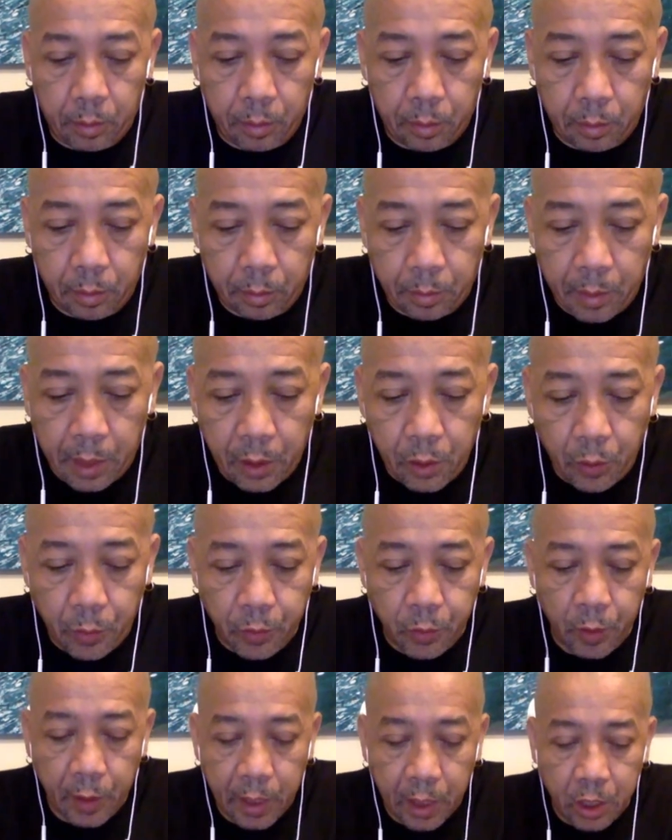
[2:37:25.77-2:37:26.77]
Me and Dups'
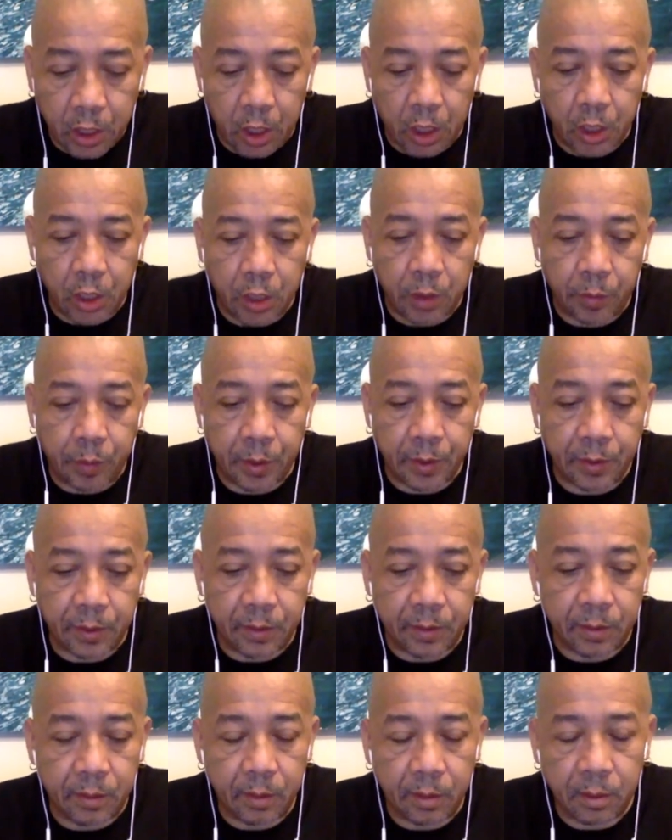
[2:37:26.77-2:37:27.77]
relationship
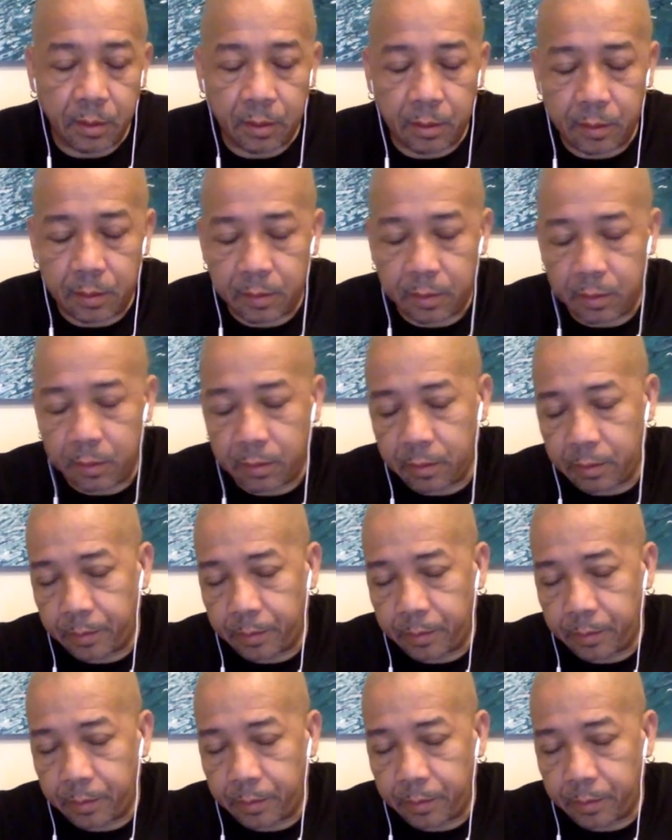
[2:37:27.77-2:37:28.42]
is is